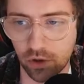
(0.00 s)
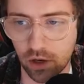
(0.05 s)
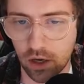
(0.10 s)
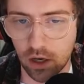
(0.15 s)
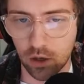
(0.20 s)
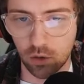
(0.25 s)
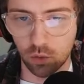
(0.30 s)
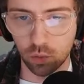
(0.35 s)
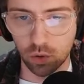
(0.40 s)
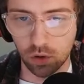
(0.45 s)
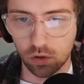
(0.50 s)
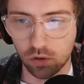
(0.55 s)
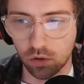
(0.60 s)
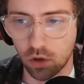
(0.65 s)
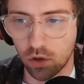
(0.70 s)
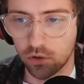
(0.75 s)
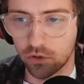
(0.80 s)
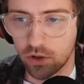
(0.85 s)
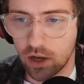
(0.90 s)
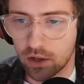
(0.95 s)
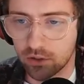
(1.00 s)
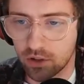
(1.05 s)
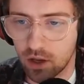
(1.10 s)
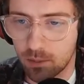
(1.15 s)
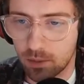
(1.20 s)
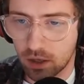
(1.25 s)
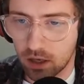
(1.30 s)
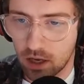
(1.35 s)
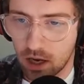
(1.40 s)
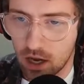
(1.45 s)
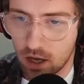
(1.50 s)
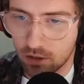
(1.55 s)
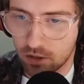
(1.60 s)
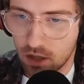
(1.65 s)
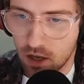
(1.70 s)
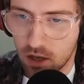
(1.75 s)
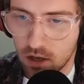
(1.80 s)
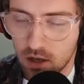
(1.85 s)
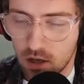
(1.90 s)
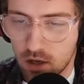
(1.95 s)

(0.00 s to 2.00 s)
are real close, as are Macarthur.